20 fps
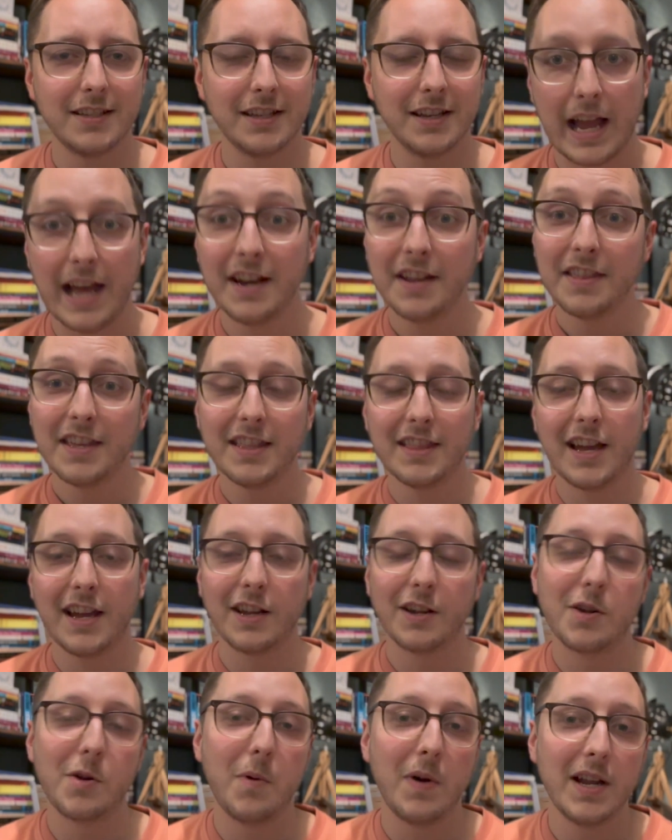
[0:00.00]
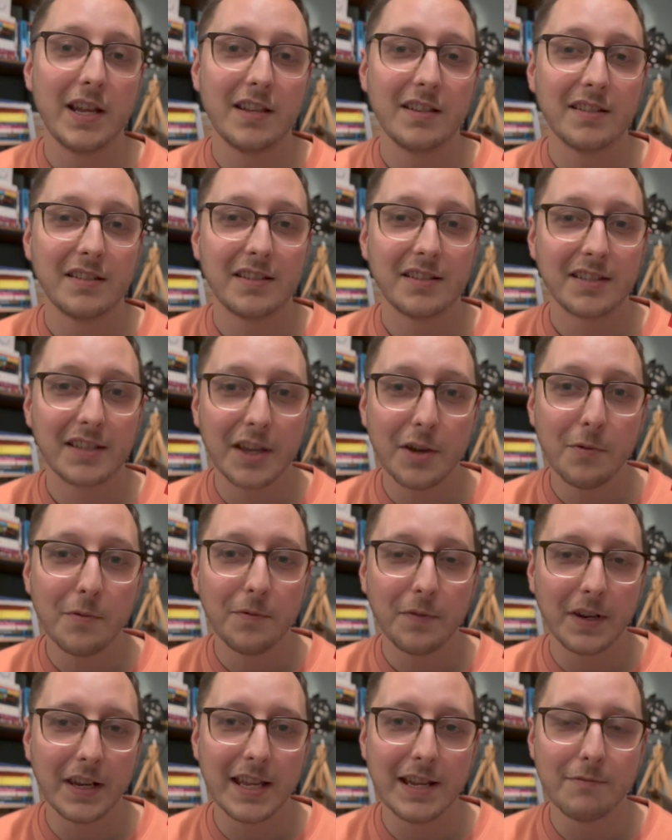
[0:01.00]
And I think that quite
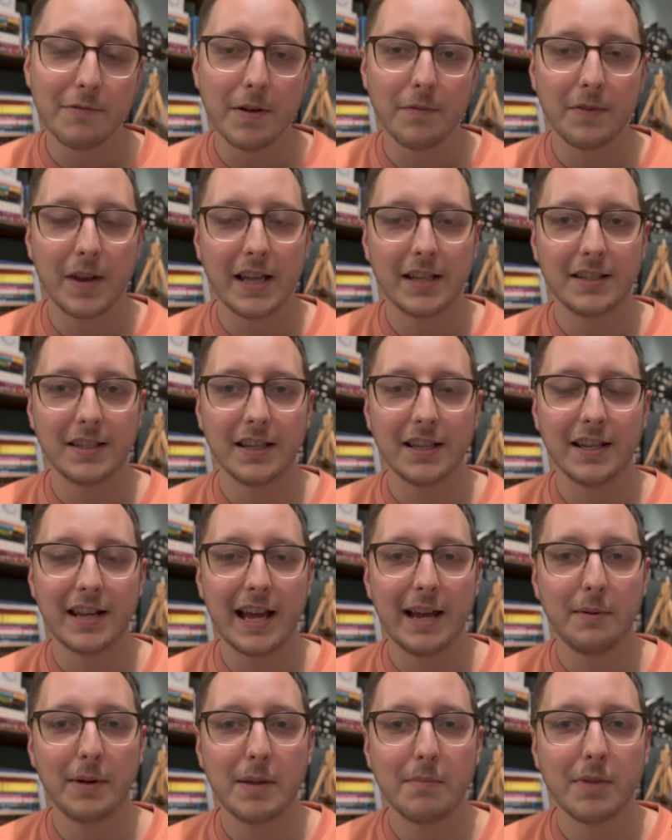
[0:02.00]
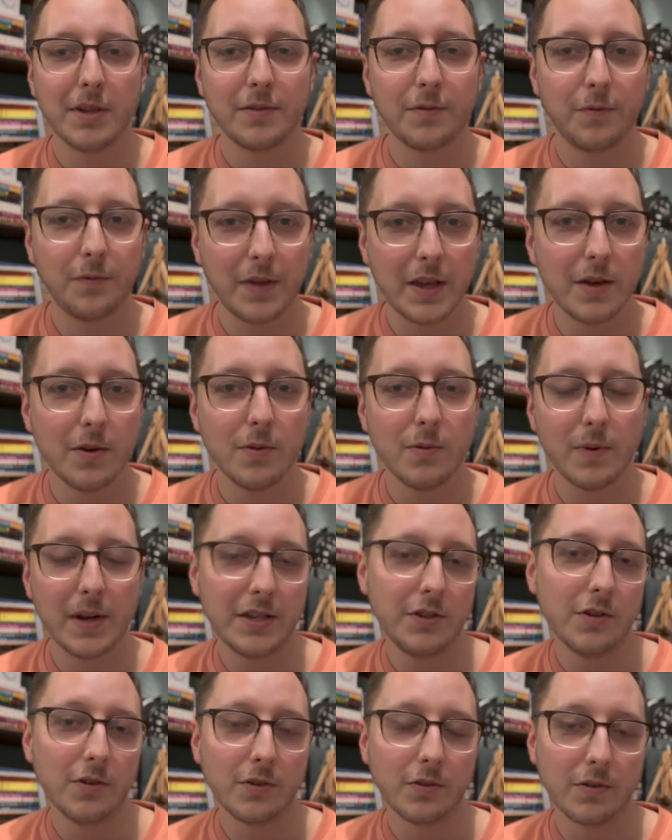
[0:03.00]
skillfully reflected how it must feel when
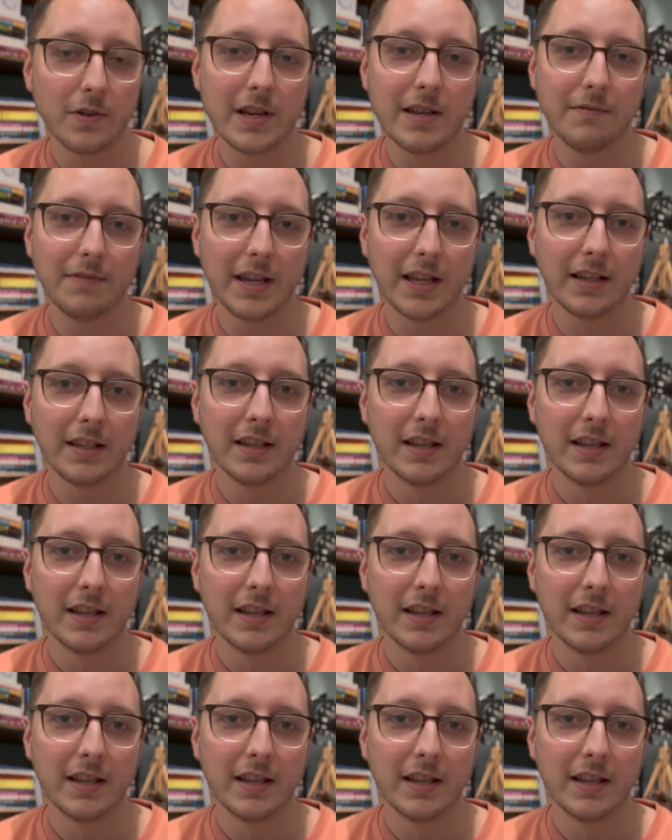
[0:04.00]
you're grieving,